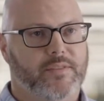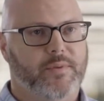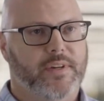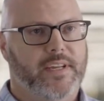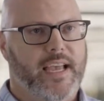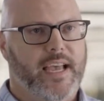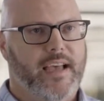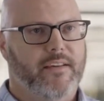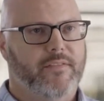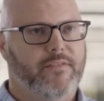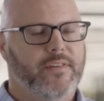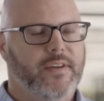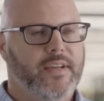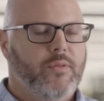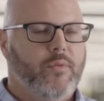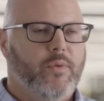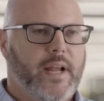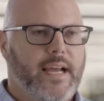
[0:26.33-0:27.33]
We have
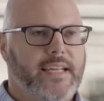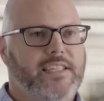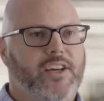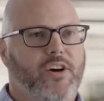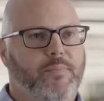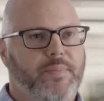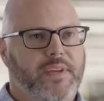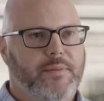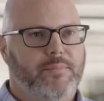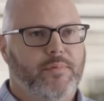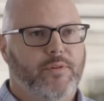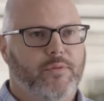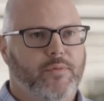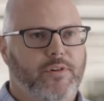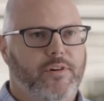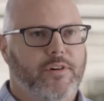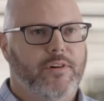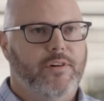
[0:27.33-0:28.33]
what I tell people,
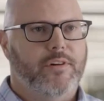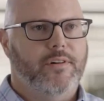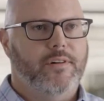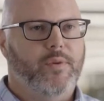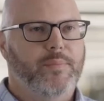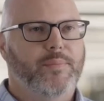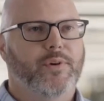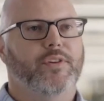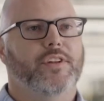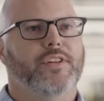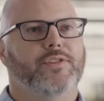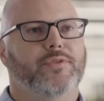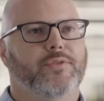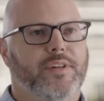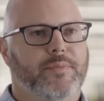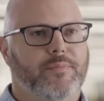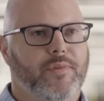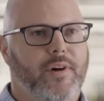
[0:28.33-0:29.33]
we build
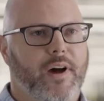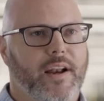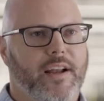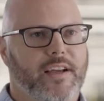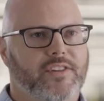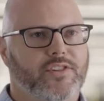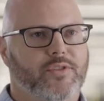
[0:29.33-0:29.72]
enduring products.